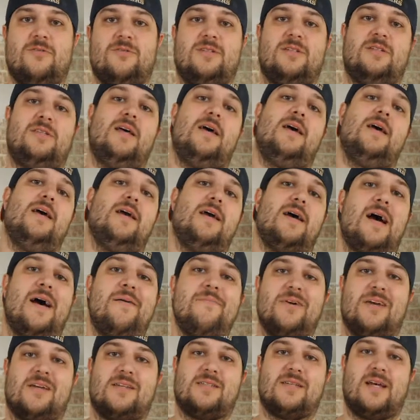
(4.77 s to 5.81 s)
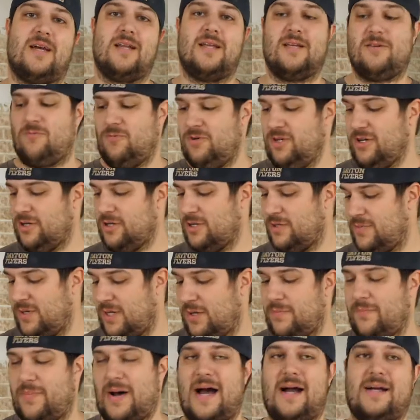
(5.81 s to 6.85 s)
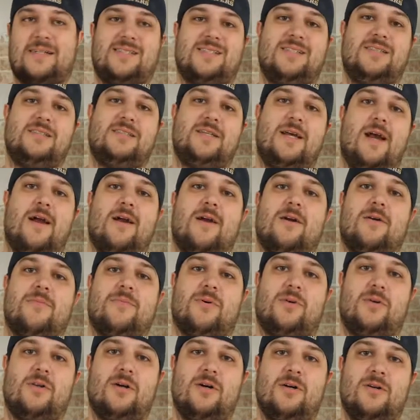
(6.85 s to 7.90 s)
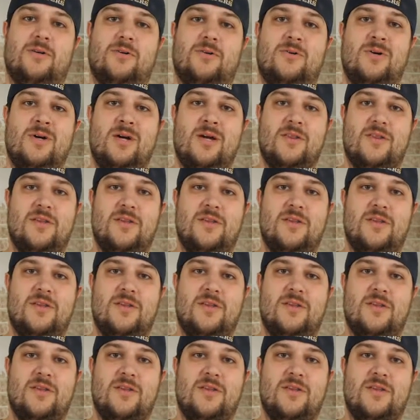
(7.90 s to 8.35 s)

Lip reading: Today I'm excited. We are going to be unboxing Terror Below.